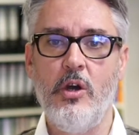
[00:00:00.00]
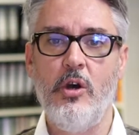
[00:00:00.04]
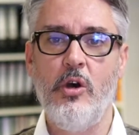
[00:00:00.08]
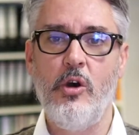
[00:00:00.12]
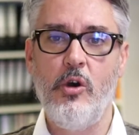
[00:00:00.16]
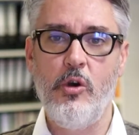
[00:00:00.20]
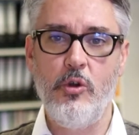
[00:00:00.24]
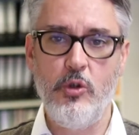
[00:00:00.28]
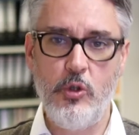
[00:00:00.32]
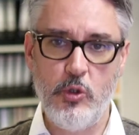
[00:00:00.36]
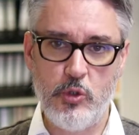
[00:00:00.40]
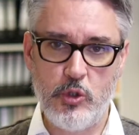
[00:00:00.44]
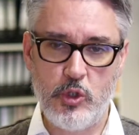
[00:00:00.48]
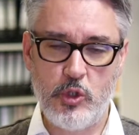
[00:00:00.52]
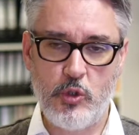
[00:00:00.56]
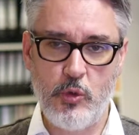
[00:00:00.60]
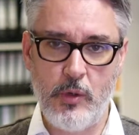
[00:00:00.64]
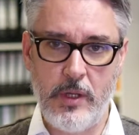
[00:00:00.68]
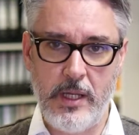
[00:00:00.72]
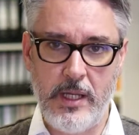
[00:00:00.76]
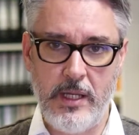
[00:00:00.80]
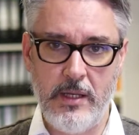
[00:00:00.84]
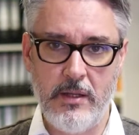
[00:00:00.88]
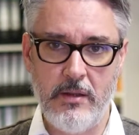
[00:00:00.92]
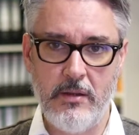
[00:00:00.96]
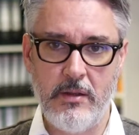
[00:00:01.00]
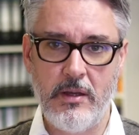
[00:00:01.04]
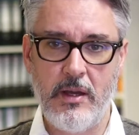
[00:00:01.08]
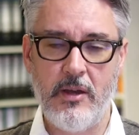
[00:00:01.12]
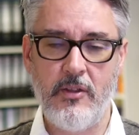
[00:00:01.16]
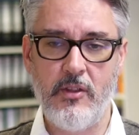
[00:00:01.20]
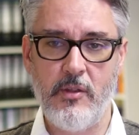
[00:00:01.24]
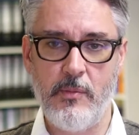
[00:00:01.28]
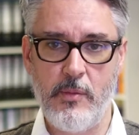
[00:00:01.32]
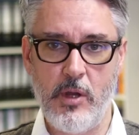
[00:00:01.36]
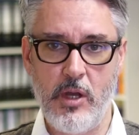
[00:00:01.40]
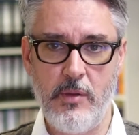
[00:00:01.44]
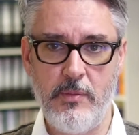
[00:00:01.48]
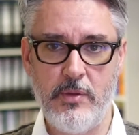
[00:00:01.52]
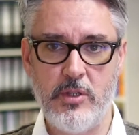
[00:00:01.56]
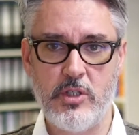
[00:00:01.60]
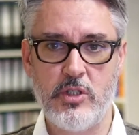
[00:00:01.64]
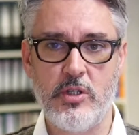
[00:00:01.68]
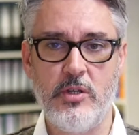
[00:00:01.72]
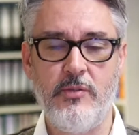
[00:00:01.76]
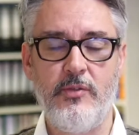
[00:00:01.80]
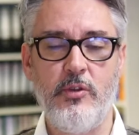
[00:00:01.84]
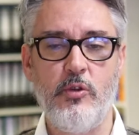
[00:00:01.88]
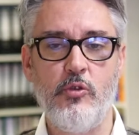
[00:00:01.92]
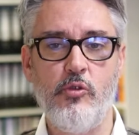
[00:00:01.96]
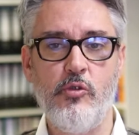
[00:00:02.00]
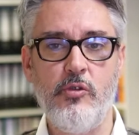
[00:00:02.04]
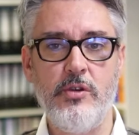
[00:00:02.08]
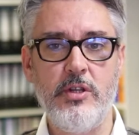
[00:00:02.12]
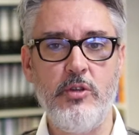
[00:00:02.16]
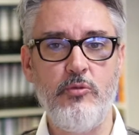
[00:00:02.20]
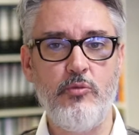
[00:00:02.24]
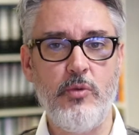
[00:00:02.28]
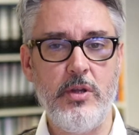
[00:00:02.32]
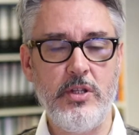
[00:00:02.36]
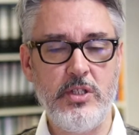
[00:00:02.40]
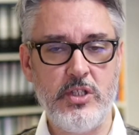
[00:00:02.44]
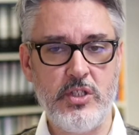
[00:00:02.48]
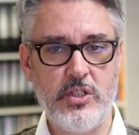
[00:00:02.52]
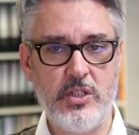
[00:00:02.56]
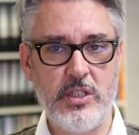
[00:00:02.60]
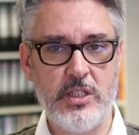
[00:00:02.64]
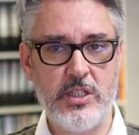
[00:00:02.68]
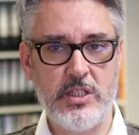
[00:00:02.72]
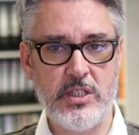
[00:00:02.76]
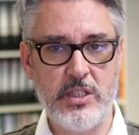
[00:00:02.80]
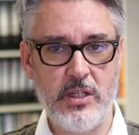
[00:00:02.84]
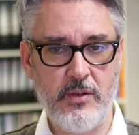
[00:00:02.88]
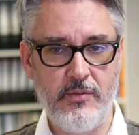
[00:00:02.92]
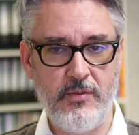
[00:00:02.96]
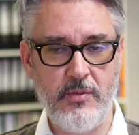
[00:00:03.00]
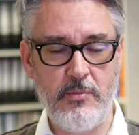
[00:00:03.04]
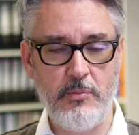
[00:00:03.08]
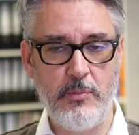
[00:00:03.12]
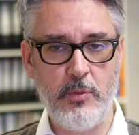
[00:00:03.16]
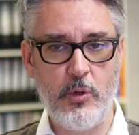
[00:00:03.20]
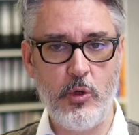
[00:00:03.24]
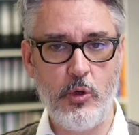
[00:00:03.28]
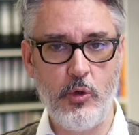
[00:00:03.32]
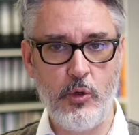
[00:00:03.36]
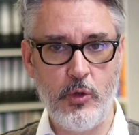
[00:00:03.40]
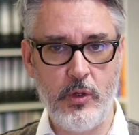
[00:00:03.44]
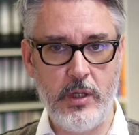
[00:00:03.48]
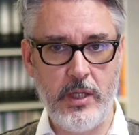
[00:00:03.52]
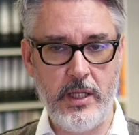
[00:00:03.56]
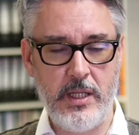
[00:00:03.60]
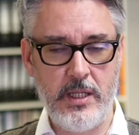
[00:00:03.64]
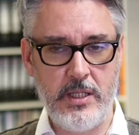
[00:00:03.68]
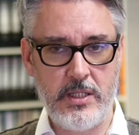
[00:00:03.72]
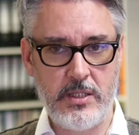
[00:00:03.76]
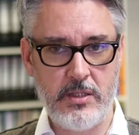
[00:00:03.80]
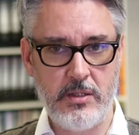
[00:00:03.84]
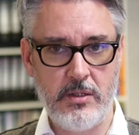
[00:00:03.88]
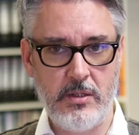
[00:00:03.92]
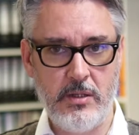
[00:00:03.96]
on your screen at the moment. So if you're already registered as self-employed